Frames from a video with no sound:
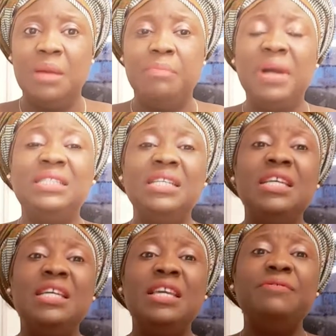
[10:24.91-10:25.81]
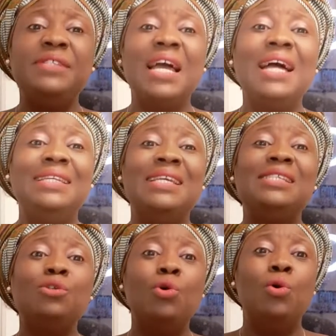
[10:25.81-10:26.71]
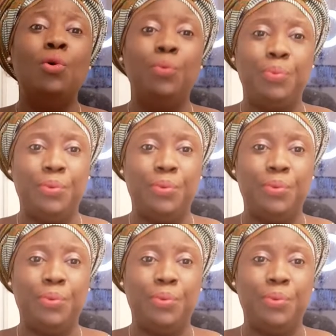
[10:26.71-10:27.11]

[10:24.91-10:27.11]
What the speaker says: but it gives others hope.